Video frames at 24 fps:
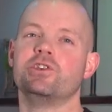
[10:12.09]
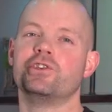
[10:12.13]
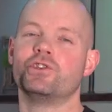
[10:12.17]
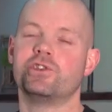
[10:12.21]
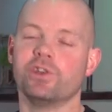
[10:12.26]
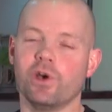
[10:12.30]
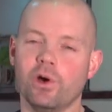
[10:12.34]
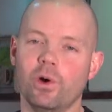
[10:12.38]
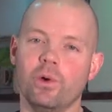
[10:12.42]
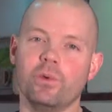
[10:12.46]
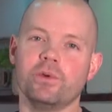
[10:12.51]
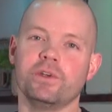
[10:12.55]

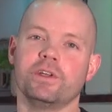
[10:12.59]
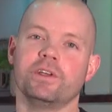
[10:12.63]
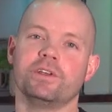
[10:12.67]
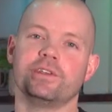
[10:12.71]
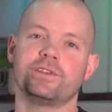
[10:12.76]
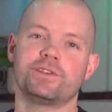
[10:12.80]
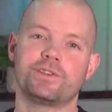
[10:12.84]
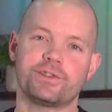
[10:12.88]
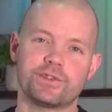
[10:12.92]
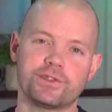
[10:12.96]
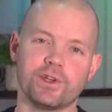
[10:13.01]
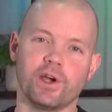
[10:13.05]
Don't
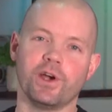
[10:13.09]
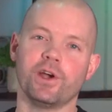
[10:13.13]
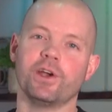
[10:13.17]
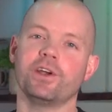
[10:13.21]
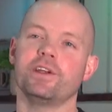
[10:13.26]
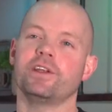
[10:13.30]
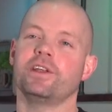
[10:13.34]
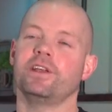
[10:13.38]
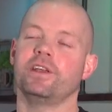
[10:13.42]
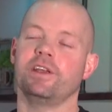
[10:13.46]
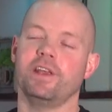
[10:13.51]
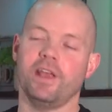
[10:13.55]

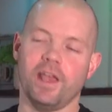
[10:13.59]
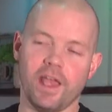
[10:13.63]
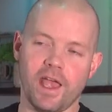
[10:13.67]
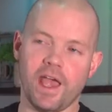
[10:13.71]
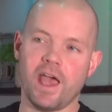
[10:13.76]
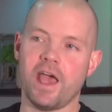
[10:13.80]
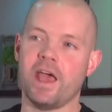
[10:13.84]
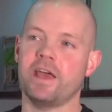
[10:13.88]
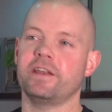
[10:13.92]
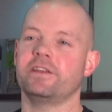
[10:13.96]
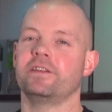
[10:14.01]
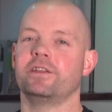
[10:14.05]
start
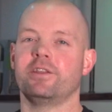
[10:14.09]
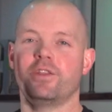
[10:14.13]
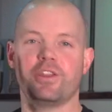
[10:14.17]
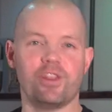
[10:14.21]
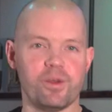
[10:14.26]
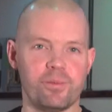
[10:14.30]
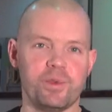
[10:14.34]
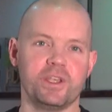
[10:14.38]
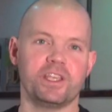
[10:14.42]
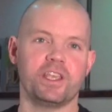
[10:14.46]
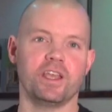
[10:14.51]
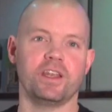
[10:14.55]
at
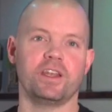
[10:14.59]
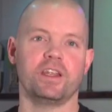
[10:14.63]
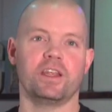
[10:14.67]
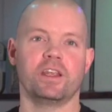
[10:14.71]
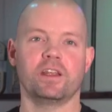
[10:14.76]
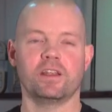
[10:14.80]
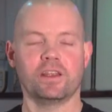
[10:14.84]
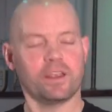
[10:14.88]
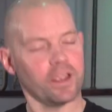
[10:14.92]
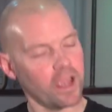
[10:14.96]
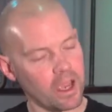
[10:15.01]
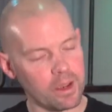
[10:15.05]
the
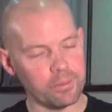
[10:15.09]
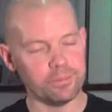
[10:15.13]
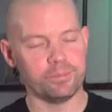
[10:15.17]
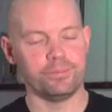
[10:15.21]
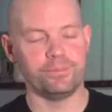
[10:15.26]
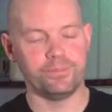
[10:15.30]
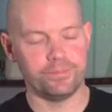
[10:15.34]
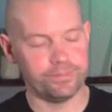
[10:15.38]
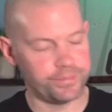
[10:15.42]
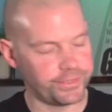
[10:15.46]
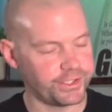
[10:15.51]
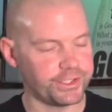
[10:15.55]
beginning. Like,
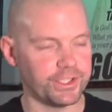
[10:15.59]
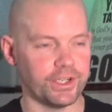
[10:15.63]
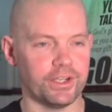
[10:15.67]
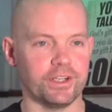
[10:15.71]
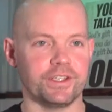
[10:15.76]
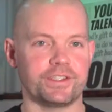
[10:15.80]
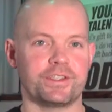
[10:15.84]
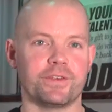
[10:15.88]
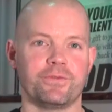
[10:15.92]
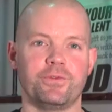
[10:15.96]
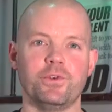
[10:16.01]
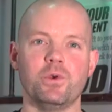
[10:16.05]
I'm
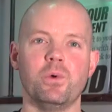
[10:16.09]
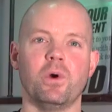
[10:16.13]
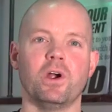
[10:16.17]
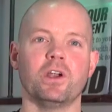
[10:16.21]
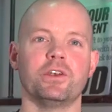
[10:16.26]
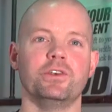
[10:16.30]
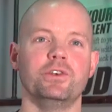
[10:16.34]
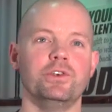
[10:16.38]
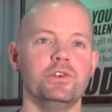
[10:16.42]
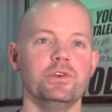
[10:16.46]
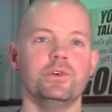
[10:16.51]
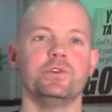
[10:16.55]
serious. If you are
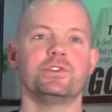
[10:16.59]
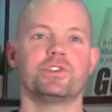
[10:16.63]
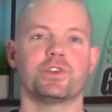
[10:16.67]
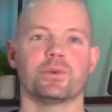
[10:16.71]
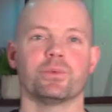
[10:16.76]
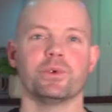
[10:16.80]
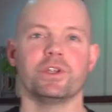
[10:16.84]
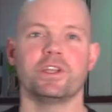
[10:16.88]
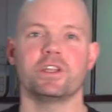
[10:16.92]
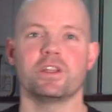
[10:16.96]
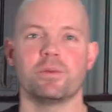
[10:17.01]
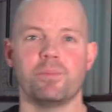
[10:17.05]
new to
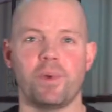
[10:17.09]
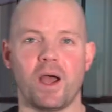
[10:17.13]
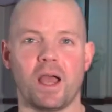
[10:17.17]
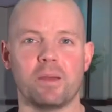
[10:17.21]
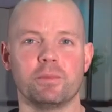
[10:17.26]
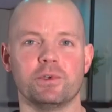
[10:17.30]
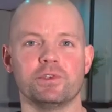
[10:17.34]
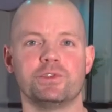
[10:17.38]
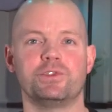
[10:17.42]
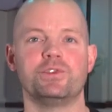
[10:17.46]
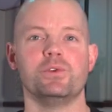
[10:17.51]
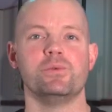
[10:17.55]
reading the
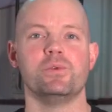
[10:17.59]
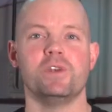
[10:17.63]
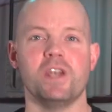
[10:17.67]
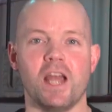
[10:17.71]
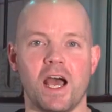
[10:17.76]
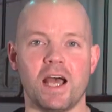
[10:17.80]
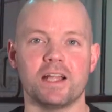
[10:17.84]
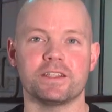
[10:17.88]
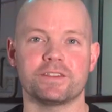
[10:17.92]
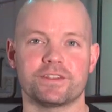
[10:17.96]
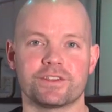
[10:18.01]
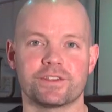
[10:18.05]
Bible, do
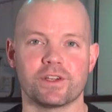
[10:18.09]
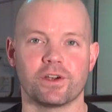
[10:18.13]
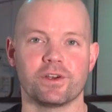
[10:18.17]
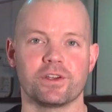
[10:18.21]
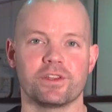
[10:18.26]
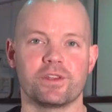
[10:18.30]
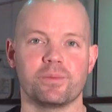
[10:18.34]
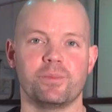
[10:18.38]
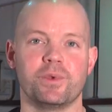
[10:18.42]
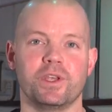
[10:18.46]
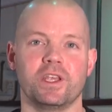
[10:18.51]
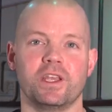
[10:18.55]
not start
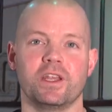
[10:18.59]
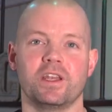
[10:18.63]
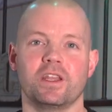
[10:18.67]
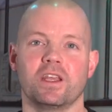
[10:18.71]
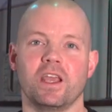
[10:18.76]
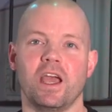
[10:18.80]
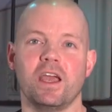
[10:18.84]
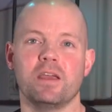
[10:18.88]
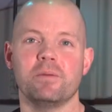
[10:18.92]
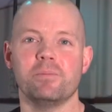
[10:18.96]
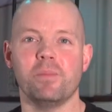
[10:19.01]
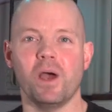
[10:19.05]
at the beginning.